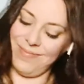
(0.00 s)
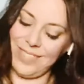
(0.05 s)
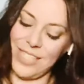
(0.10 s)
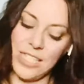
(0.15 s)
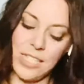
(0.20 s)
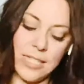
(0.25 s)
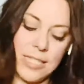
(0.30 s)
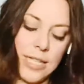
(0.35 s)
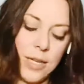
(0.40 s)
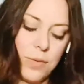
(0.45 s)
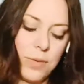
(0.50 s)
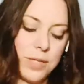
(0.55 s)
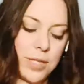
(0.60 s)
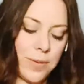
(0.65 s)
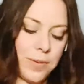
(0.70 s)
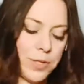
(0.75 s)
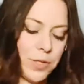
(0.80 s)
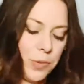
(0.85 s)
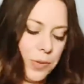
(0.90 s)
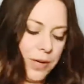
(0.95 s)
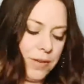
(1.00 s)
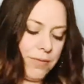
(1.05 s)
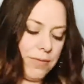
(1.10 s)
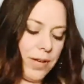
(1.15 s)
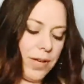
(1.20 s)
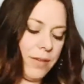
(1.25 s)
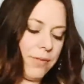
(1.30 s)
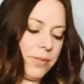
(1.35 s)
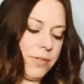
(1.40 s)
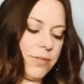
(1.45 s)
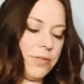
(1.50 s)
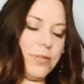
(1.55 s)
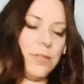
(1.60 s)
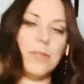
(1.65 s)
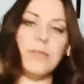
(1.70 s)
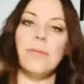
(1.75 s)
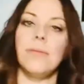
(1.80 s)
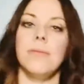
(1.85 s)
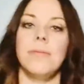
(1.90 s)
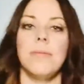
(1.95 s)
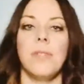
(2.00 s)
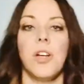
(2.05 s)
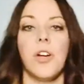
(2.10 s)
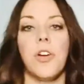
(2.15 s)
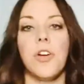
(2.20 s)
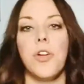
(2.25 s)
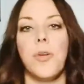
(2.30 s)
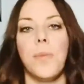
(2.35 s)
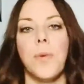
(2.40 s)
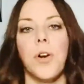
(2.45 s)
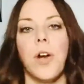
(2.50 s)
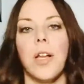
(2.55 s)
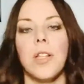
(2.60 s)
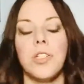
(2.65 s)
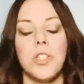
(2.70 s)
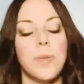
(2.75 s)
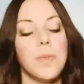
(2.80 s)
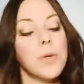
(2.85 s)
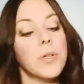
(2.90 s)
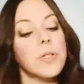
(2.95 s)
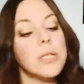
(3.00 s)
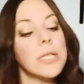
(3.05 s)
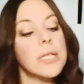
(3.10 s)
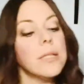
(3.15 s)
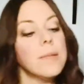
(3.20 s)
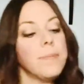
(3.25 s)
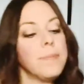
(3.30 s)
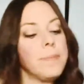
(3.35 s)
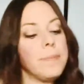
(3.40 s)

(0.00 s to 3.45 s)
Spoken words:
Deceit was number 25 if you're a numerology person.